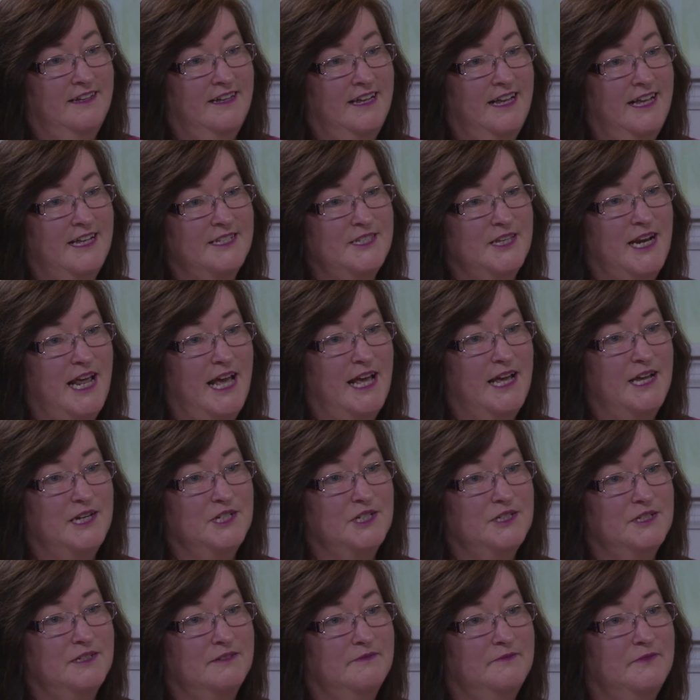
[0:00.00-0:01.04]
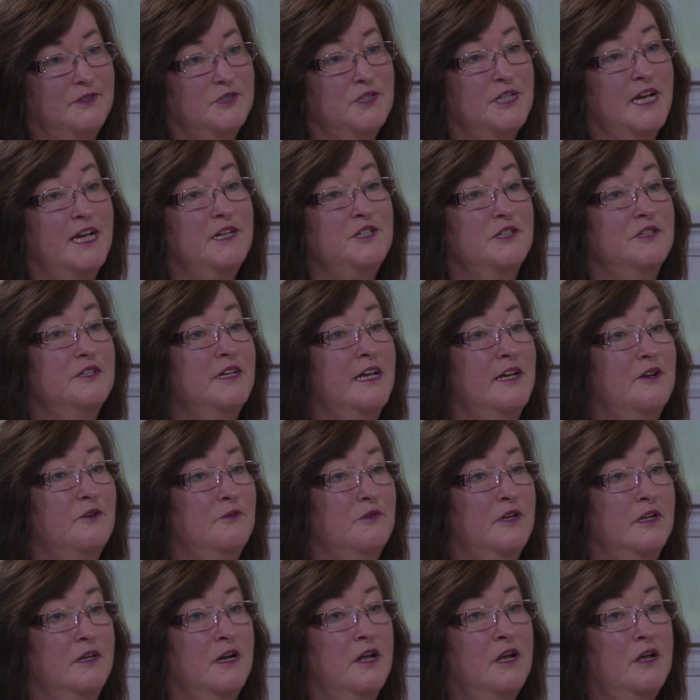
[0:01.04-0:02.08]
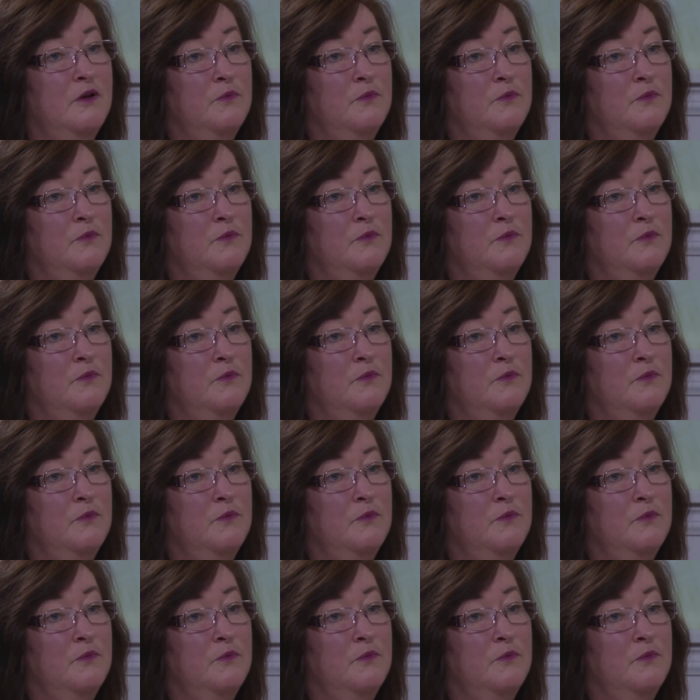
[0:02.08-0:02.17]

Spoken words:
as an age for changing to adulthood.